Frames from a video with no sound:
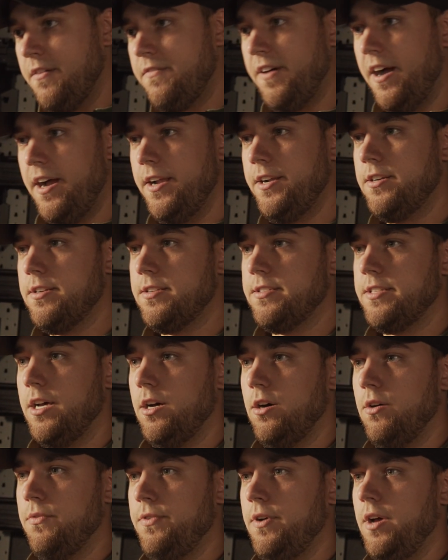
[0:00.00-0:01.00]
Find
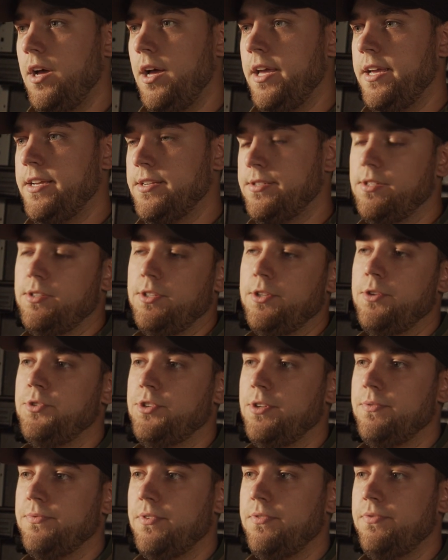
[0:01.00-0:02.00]
yourself a
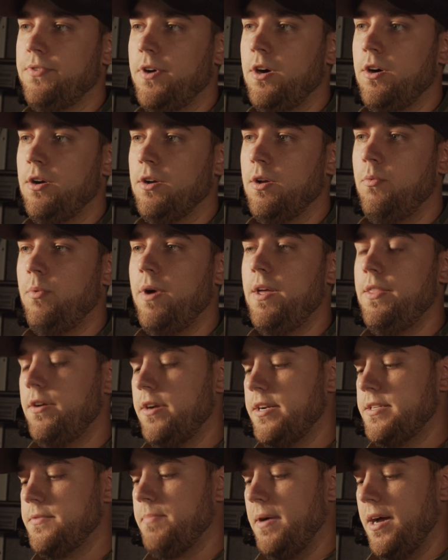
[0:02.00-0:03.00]
solution for fog, whether
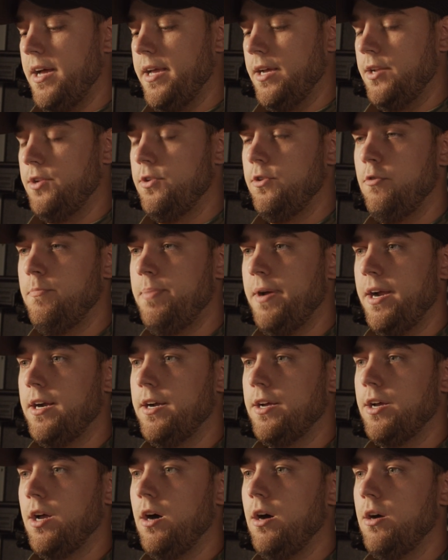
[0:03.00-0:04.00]
it's buying a new pair
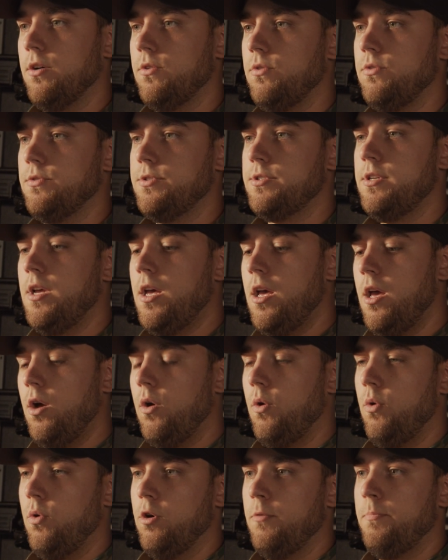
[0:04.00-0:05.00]
of goggles
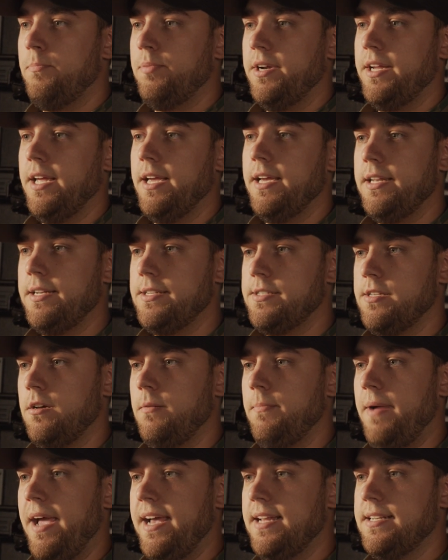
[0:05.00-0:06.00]
or bringing in
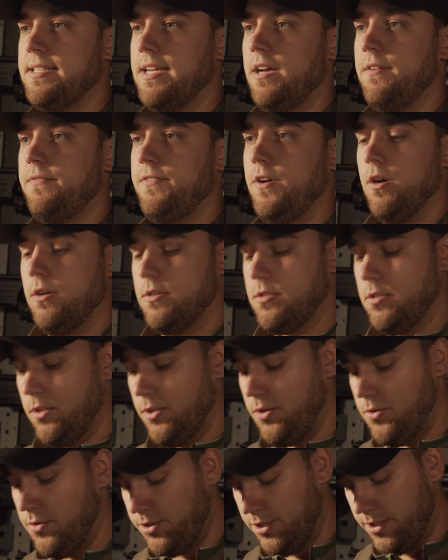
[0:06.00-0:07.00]
some anti-fog
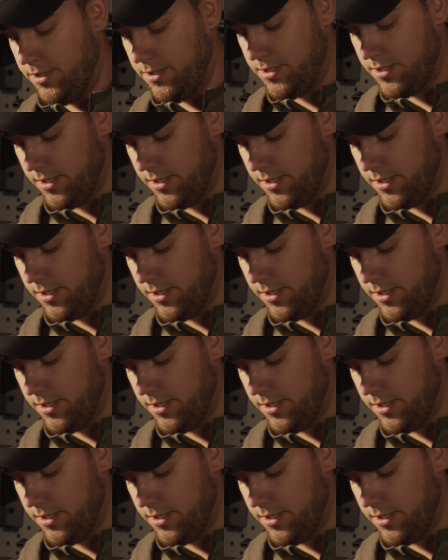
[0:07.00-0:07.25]
solutions